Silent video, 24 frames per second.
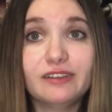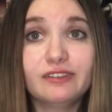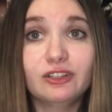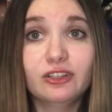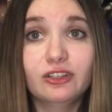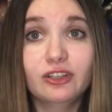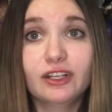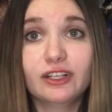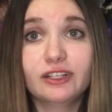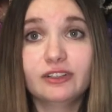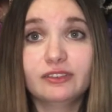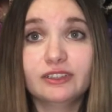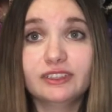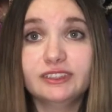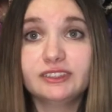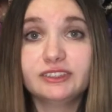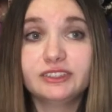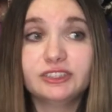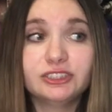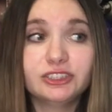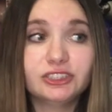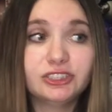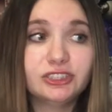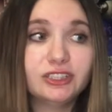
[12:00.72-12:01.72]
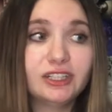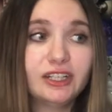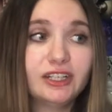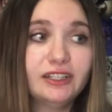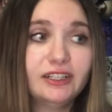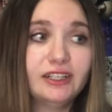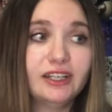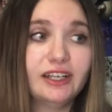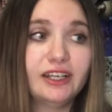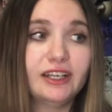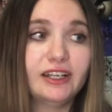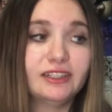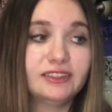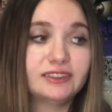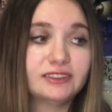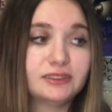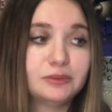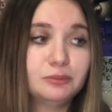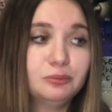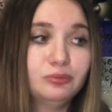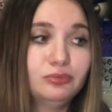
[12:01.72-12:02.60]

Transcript: a lot of research done, and it's